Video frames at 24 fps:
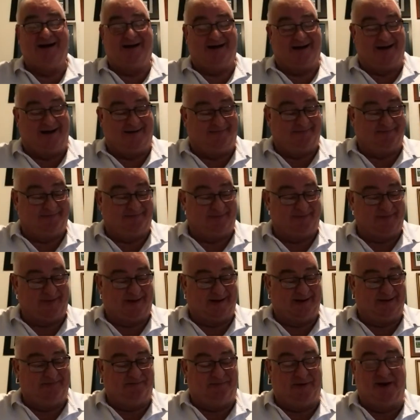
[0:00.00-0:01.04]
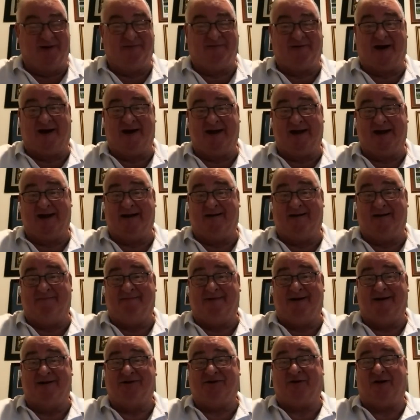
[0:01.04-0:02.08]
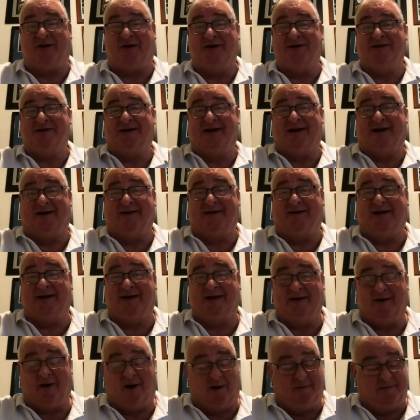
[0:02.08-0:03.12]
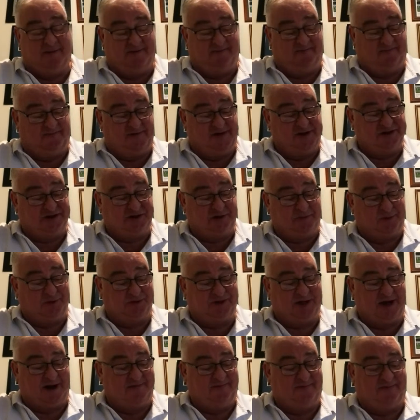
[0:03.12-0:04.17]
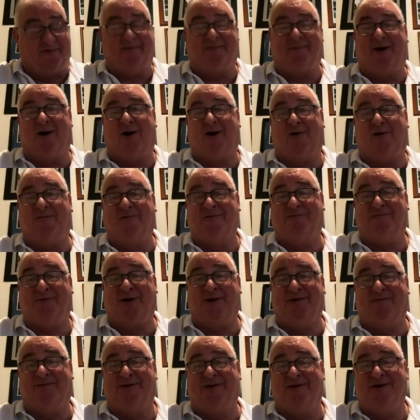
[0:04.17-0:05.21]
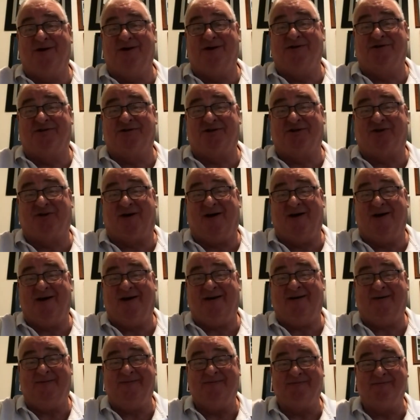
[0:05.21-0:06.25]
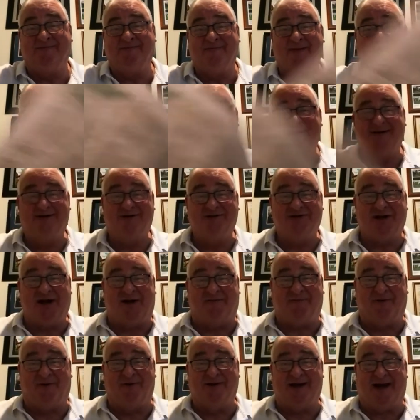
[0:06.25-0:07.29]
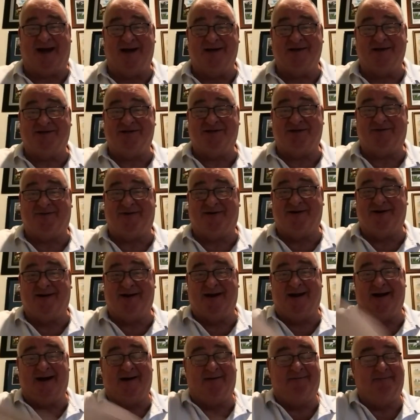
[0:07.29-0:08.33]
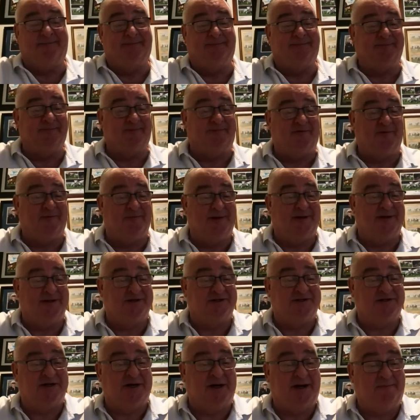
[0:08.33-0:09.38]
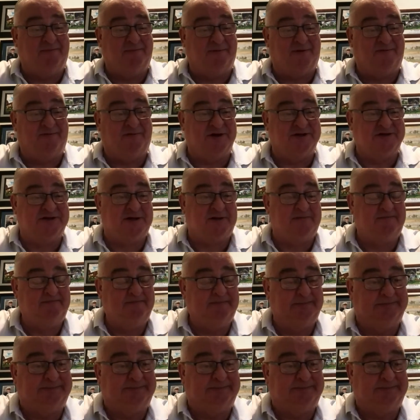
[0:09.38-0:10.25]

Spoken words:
A bit of a trend today. The I'm Invincibles over a mile with Peter Moody as the trainer. Shuffle Dancer and Forbidden City, Professor.